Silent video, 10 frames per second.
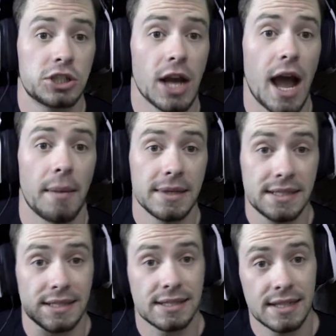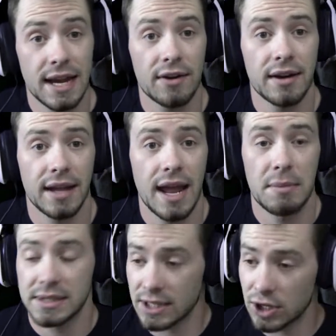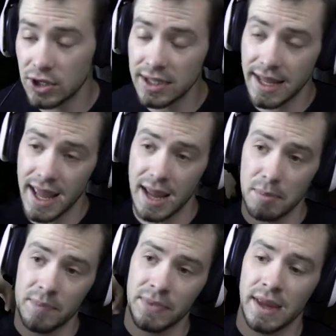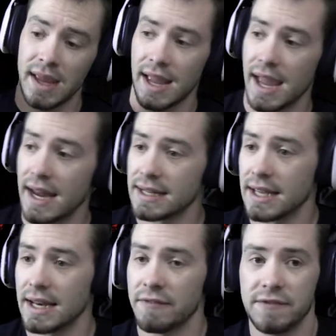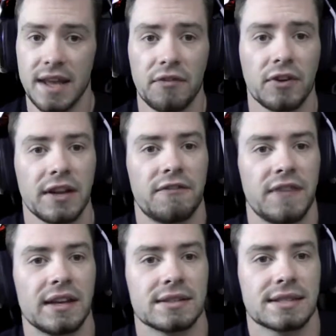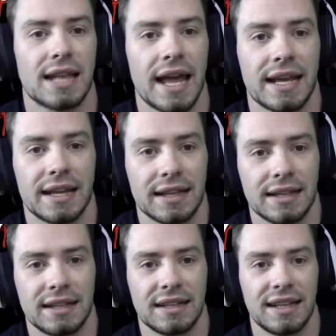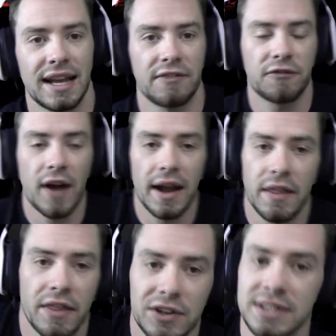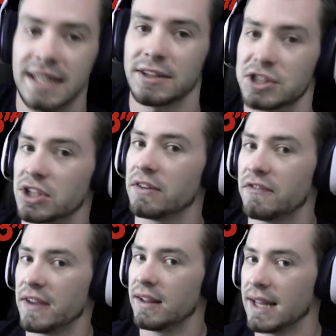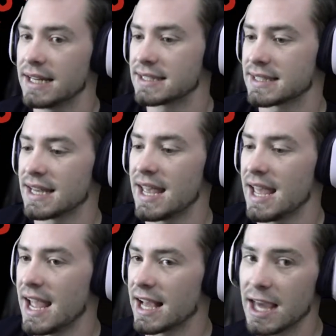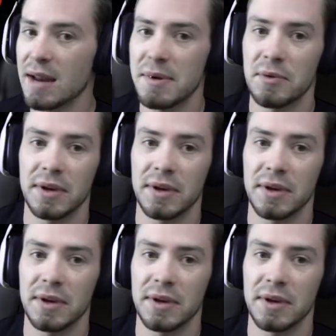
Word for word: job. It's a scary game, it's a good game, and it definitely feels like Friday the 13th should feel, and it's gonna be